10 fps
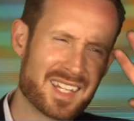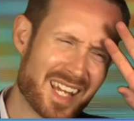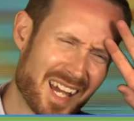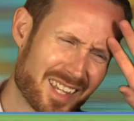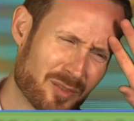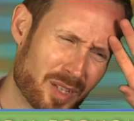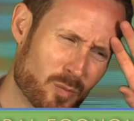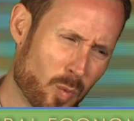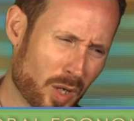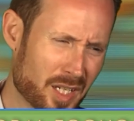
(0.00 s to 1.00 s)
yeah, they really
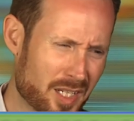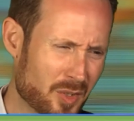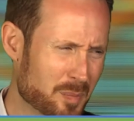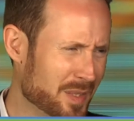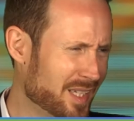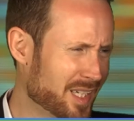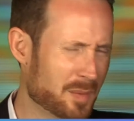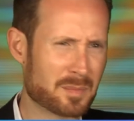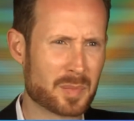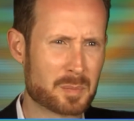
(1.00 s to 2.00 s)
wanted to do it, but, they,
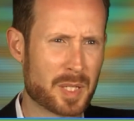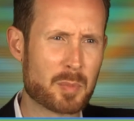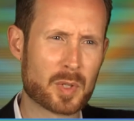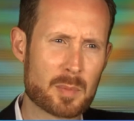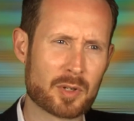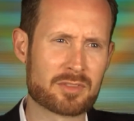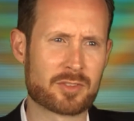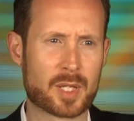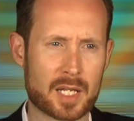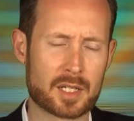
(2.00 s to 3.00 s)
but people keep on
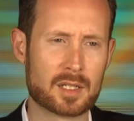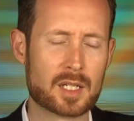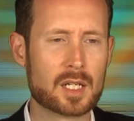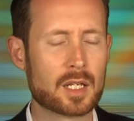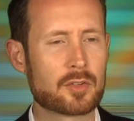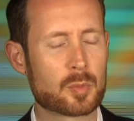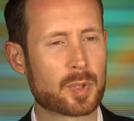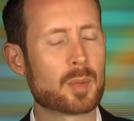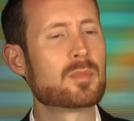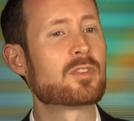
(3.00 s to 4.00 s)
forgetting. Is it a
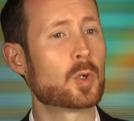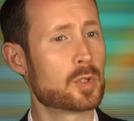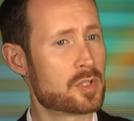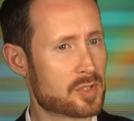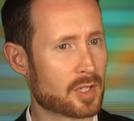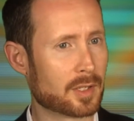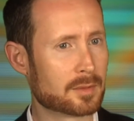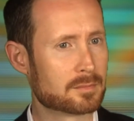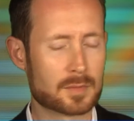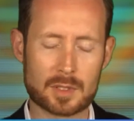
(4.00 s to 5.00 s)
problem of urgency?
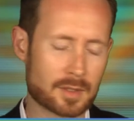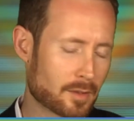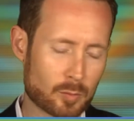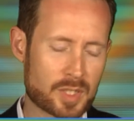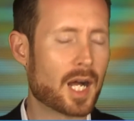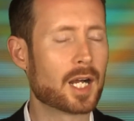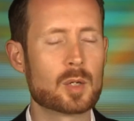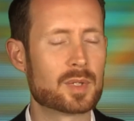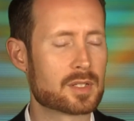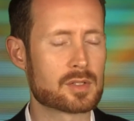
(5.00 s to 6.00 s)
Uh,
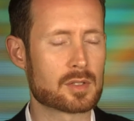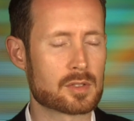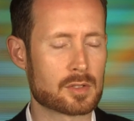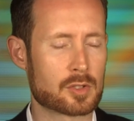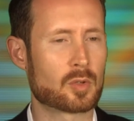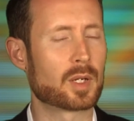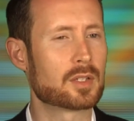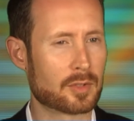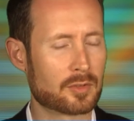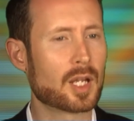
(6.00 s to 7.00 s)
retirement is, is, is the
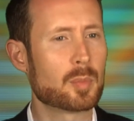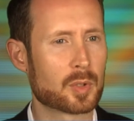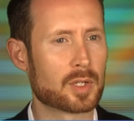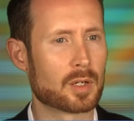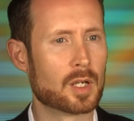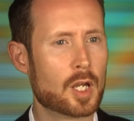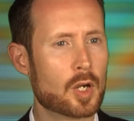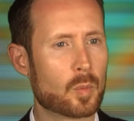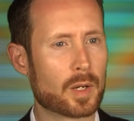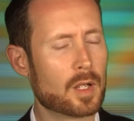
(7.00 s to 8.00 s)
greatest example here,
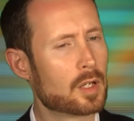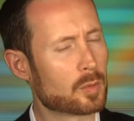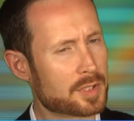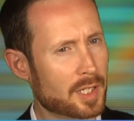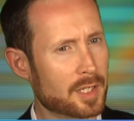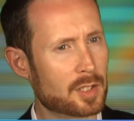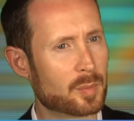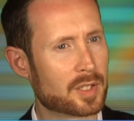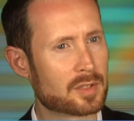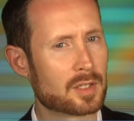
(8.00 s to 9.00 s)
where
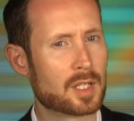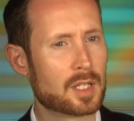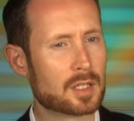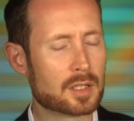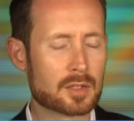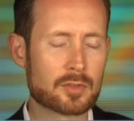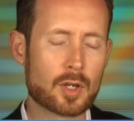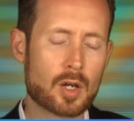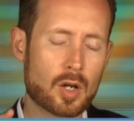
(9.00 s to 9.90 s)
retirement is